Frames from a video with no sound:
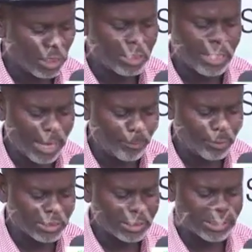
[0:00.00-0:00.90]
The
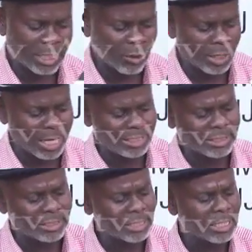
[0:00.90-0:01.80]
APC
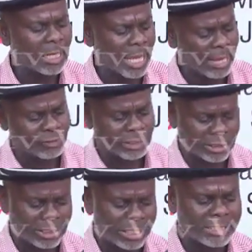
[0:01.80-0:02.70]
stakeholders
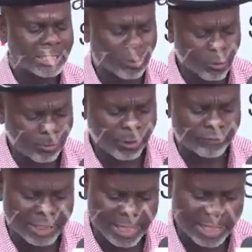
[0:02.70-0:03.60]
FCT is a group of
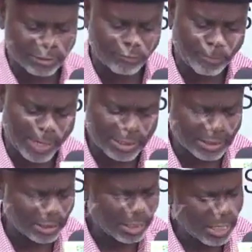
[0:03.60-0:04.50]
leaders of the
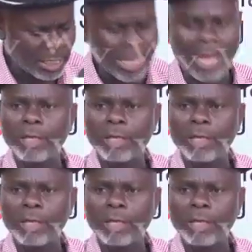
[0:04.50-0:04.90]
party that